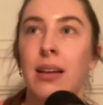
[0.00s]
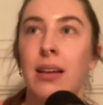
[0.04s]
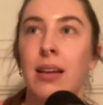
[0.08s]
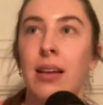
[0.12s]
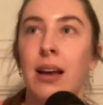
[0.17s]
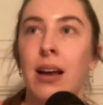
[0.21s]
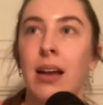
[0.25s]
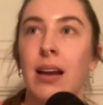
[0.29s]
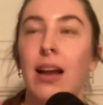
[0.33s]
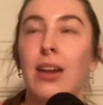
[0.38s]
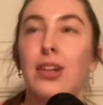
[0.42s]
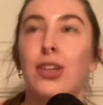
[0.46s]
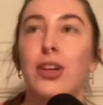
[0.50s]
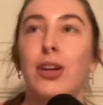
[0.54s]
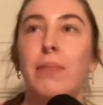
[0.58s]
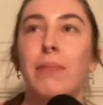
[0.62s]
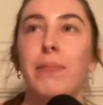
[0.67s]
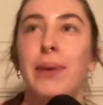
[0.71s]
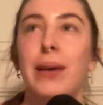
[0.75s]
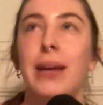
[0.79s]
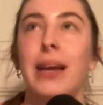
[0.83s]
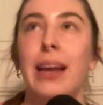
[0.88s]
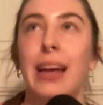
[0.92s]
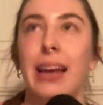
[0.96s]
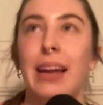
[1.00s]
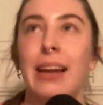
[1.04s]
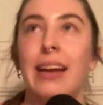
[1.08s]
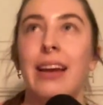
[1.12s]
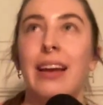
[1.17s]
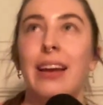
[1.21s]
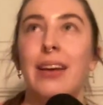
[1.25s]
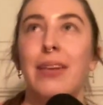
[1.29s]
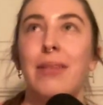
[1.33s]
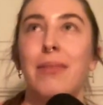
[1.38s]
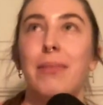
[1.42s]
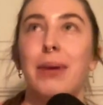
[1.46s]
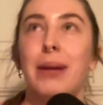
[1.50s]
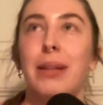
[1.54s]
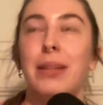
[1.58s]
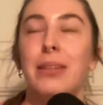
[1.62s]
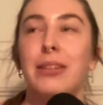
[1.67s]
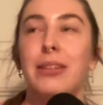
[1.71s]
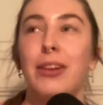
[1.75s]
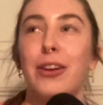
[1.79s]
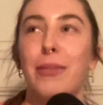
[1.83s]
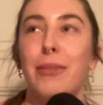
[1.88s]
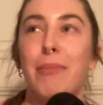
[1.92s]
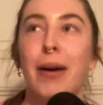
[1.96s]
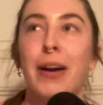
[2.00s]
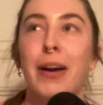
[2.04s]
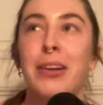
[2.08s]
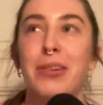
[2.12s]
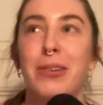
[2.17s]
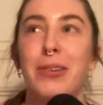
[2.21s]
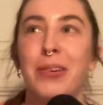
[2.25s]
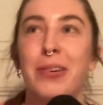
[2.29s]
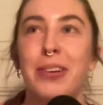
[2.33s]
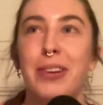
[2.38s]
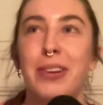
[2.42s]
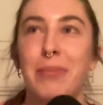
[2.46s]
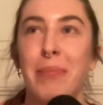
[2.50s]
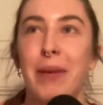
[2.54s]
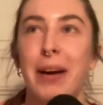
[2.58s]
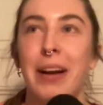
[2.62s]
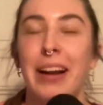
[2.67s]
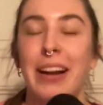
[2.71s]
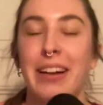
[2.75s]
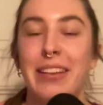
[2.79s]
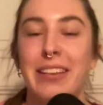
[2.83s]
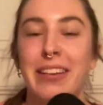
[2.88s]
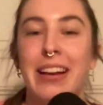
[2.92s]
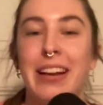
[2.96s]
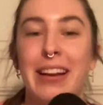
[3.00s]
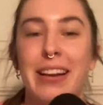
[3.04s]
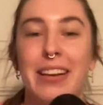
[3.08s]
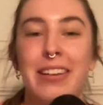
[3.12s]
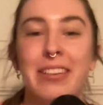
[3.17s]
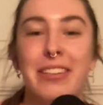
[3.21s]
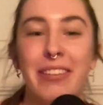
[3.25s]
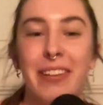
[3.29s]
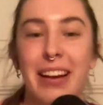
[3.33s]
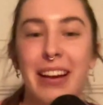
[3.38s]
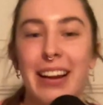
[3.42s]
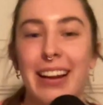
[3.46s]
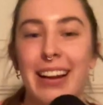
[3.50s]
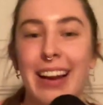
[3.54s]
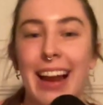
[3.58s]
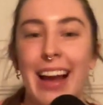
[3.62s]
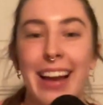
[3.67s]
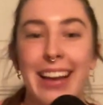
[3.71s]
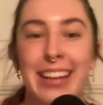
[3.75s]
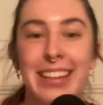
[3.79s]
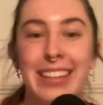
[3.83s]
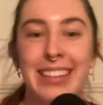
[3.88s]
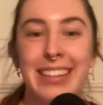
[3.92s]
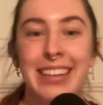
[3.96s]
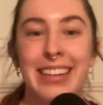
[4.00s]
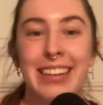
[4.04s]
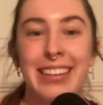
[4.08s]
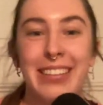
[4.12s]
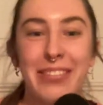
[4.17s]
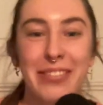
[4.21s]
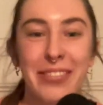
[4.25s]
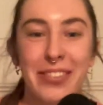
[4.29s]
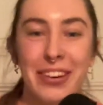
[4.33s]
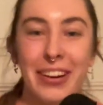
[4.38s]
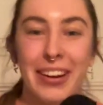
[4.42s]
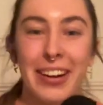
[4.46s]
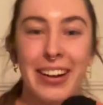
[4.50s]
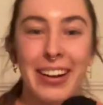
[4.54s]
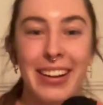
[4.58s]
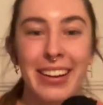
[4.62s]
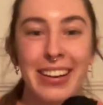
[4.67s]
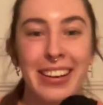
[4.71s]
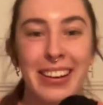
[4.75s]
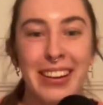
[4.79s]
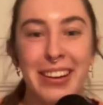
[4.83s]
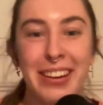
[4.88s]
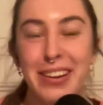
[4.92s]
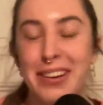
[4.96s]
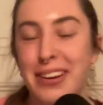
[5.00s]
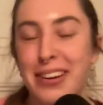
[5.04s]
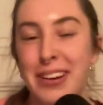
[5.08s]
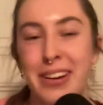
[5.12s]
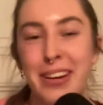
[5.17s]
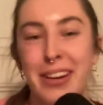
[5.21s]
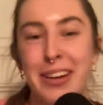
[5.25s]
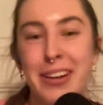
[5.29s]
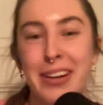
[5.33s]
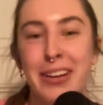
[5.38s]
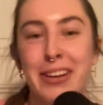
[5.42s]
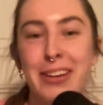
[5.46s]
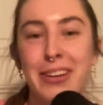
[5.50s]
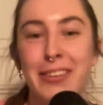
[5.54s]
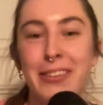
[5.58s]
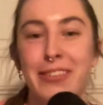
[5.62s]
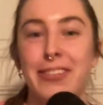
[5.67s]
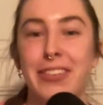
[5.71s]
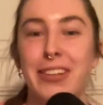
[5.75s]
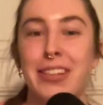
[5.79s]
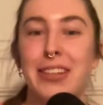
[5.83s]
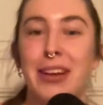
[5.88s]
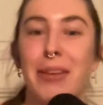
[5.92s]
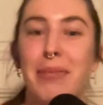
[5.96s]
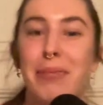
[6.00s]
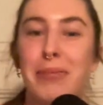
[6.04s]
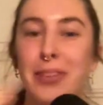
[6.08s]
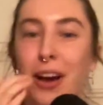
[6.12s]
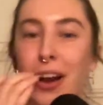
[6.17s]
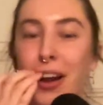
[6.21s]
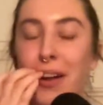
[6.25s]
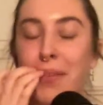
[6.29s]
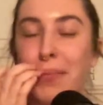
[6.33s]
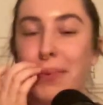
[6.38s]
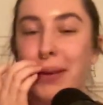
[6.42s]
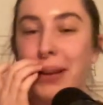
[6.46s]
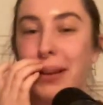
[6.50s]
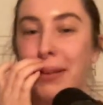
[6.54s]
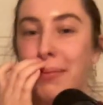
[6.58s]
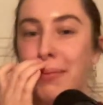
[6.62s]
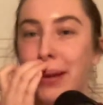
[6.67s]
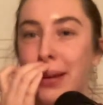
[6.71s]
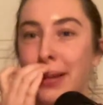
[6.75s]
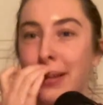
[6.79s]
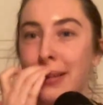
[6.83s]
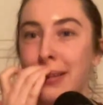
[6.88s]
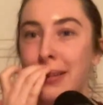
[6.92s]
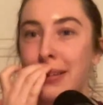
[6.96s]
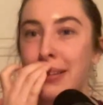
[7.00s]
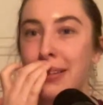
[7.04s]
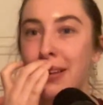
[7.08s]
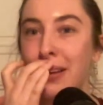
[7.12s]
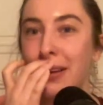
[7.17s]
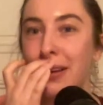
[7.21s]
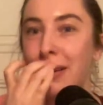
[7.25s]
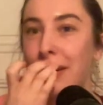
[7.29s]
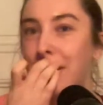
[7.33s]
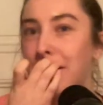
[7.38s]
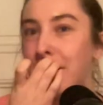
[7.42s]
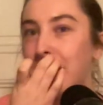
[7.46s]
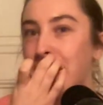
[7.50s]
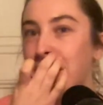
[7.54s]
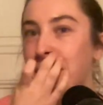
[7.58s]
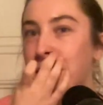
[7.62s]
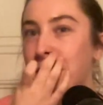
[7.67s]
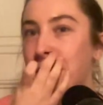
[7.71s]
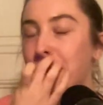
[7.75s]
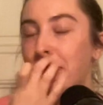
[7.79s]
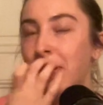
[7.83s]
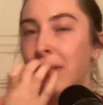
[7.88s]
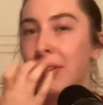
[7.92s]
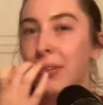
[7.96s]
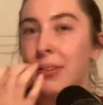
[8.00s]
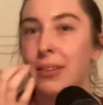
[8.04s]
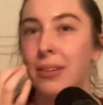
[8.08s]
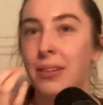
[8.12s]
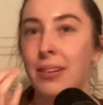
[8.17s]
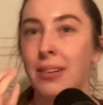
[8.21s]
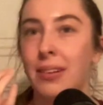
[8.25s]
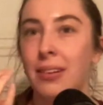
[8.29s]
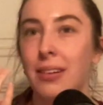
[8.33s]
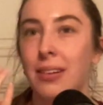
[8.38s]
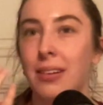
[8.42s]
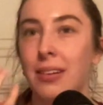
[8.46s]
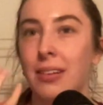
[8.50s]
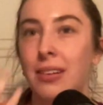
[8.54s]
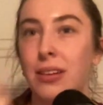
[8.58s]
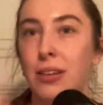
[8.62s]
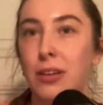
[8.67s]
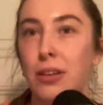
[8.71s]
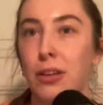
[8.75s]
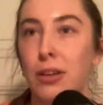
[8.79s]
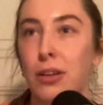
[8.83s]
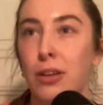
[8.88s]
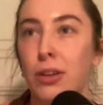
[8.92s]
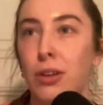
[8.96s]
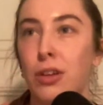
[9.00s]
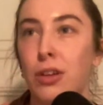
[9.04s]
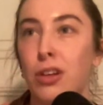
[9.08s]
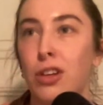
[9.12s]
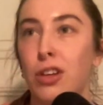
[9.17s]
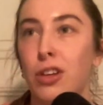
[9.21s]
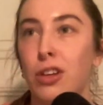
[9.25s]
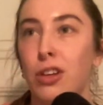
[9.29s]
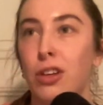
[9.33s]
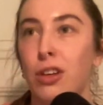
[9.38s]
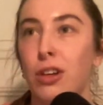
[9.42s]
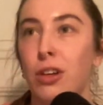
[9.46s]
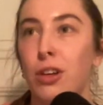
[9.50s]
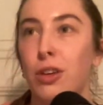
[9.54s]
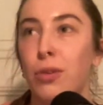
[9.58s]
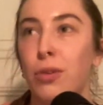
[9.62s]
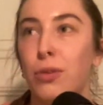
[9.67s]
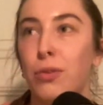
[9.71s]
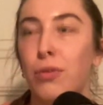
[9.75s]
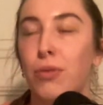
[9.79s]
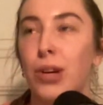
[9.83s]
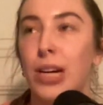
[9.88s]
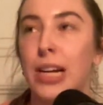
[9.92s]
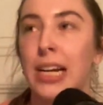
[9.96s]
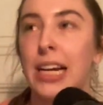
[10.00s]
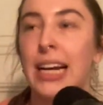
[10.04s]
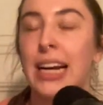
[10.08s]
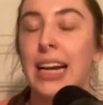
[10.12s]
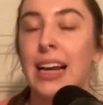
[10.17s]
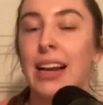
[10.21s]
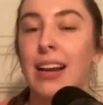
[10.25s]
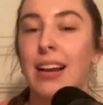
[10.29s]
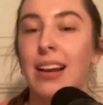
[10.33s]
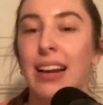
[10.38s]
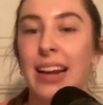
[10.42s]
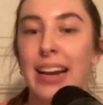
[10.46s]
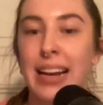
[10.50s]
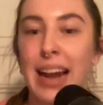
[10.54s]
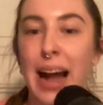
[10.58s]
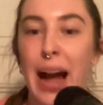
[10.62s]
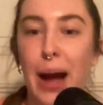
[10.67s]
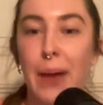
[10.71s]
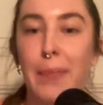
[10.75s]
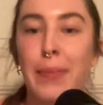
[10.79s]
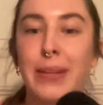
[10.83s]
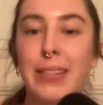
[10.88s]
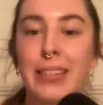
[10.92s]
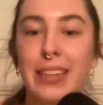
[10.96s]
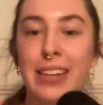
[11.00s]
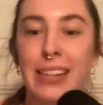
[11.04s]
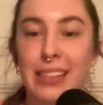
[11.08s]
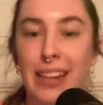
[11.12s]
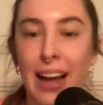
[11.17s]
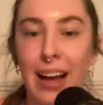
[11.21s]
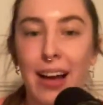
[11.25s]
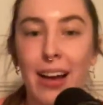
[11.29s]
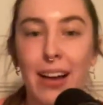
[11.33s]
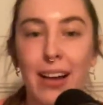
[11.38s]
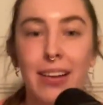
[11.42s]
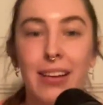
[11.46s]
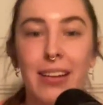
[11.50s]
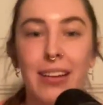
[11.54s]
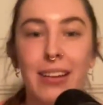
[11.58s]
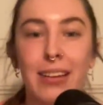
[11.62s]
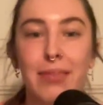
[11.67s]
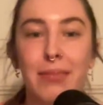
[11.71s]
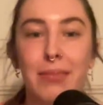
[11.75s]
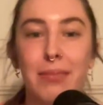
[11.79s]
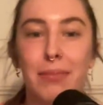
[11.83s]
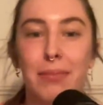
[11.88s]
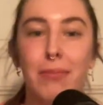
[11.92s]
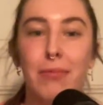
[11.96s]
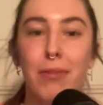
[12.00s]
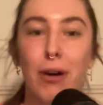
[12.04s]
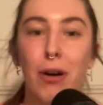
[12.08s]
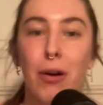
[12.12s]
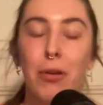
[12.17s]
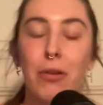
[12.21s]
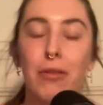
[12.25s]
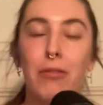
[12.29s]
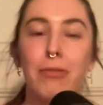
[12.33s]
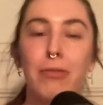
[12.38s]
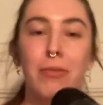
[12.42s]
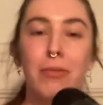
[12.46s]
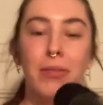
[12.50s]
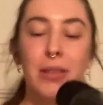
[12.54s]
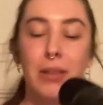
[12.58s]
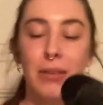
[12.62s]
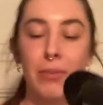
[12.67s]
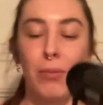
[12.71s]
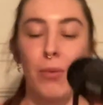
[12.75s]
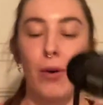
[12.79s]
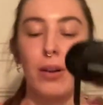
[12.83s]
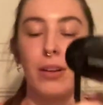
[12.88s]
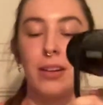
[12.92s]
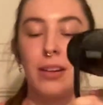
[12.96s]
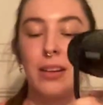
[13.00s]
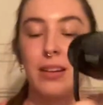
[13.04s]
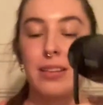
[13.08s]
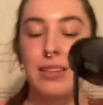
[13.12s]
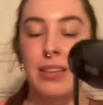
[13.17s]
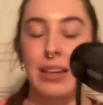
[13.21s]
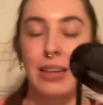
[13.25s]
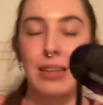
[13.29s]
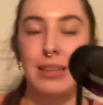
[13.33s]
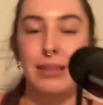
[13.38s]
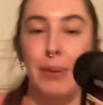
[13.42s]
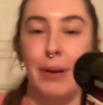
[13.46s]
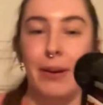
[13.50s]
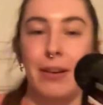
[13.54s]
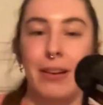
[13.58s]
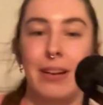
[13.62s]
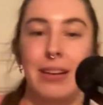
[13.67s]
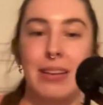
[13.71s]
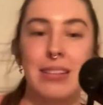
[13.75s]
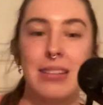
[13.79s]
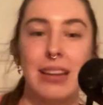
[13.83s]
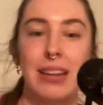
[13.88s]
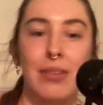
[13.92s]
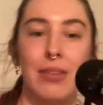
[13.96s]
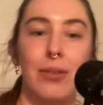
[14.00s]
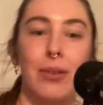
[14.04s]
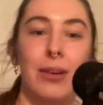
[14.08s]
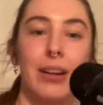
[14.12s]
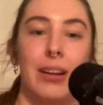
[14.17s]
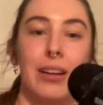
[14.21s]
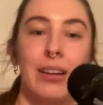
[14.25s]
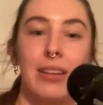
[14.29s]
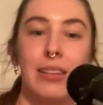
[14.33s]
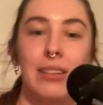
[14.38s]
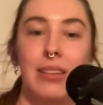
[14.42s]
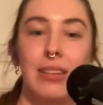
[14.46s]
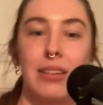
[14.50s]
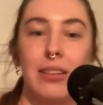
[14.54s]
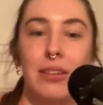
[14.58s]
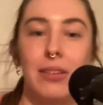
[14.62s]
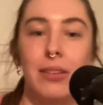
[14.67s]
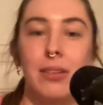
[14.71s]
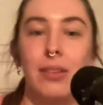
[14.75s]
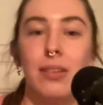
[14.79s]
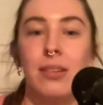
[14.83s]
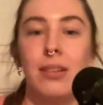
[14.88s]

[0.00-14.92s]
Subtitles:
And actually being in it means that you might actually enjoy it less for some time, but it means that you, you're really inhabiting that role of the one that's experiencing what it is that you're